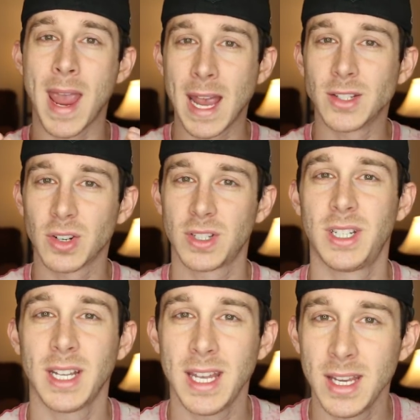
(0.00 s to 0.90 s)
hands are
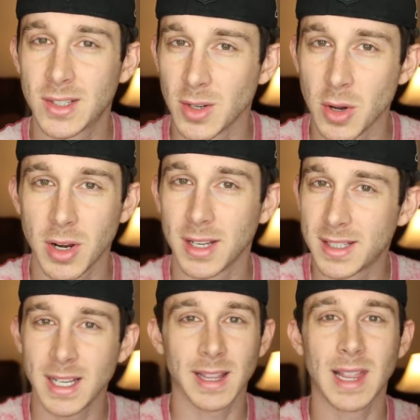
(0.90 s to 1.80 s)
sticky, so you're gonna
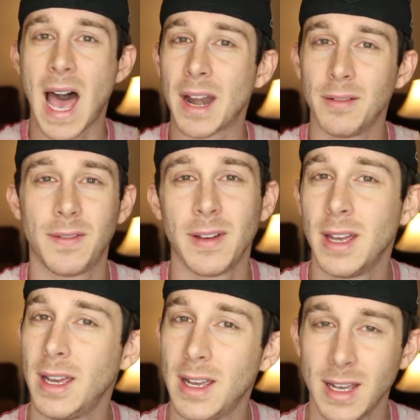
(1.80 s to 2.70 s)
see a lot of
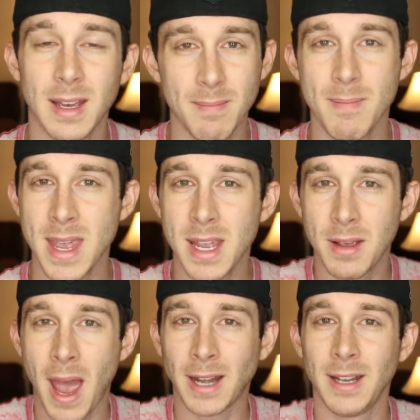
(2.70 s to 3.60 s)

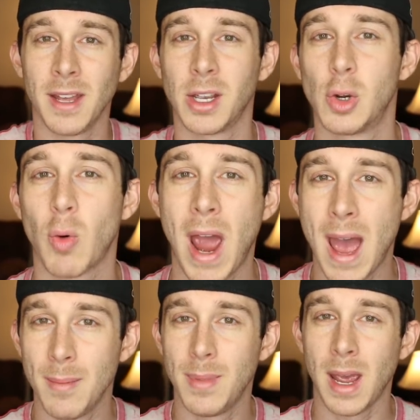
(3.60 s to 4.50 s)
me acting like a
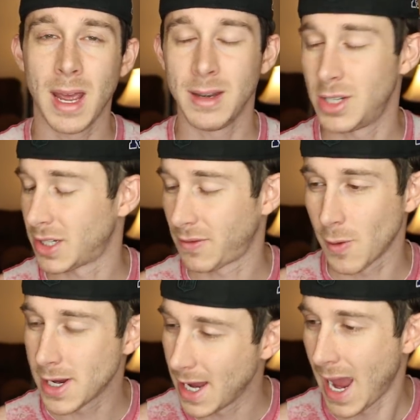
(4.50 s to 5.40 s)
crab and just
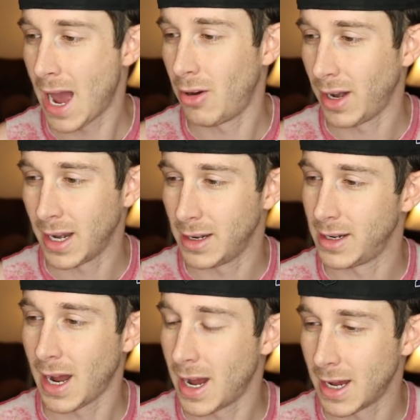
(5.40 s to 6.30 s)
freaking out,
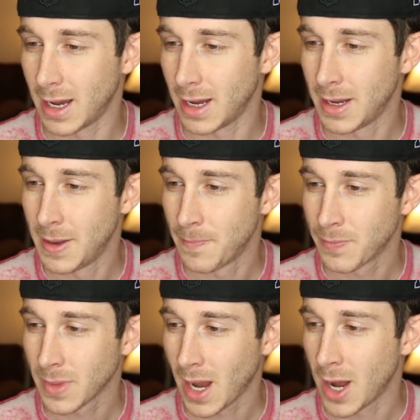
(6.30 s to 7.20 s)
and I
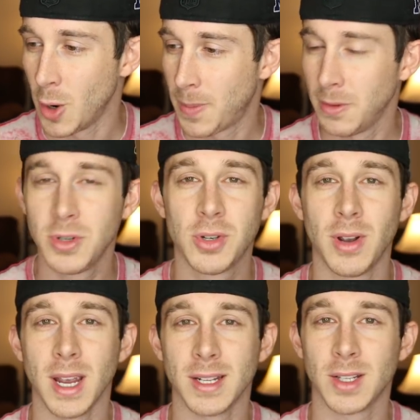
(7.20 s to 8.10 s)
hope you
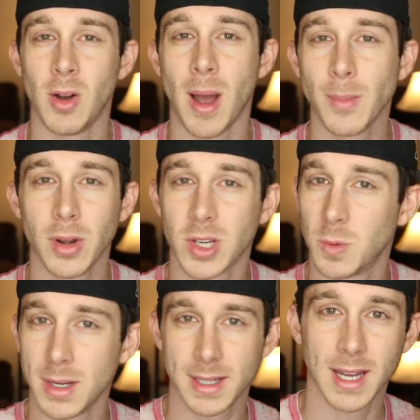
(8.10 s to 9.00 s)
enjoy it. So I'm gonna
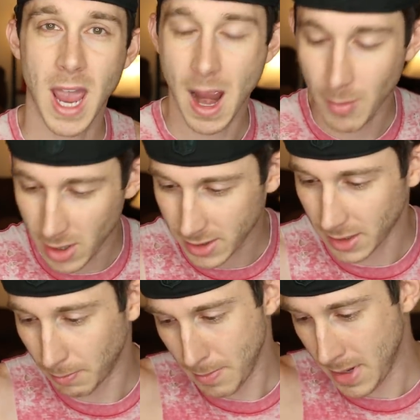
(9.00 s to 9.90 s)
switch the camera
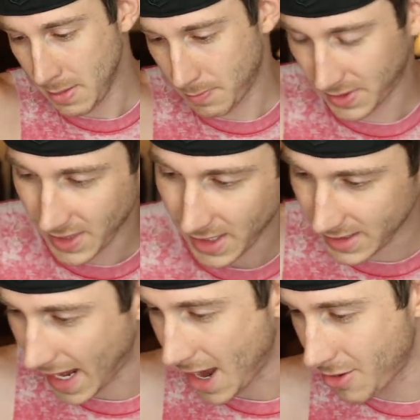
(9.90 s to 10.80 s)
to me
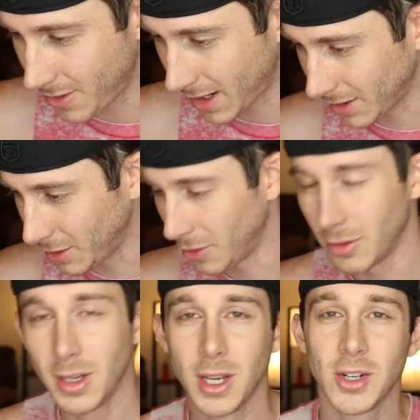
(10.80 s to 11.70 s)
sitting down at a
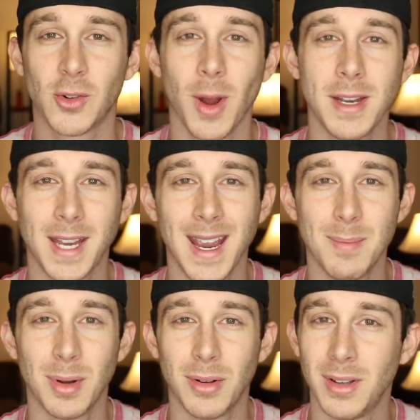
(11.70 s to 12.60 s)
little tray
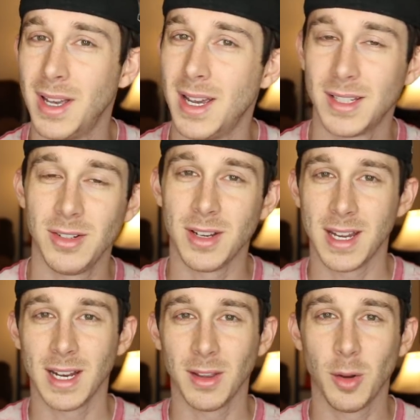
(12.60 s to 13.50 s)
table so you
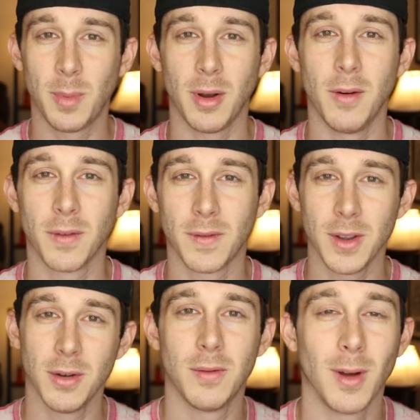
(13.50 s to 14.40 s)
can get a little bit of
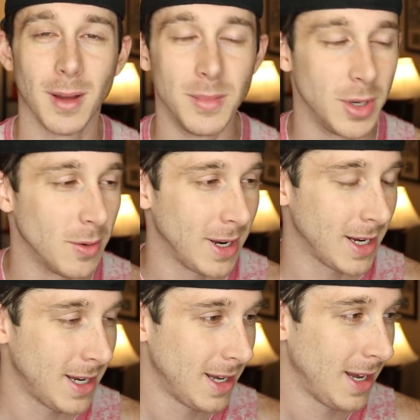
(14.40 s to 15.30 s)
overview of what I'm
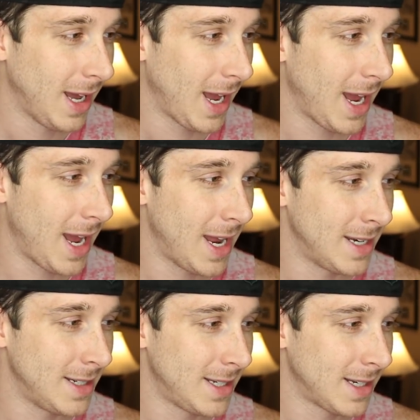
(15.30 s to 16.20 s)
doing,
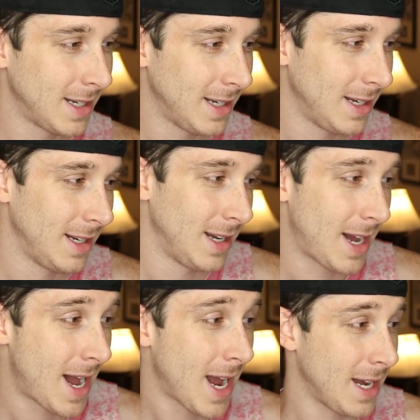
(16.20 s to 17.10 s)
and
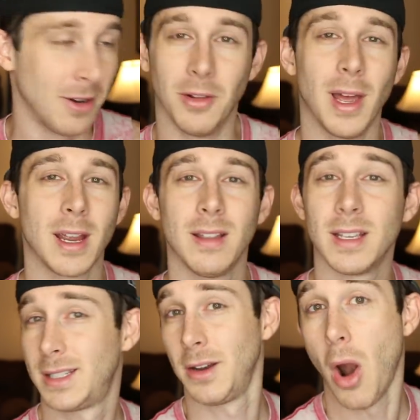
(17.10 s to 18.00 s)
I don't like
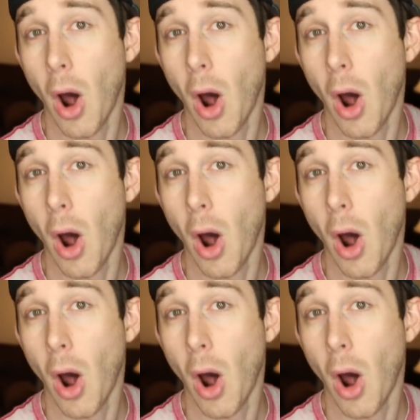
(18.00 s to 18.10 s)
this at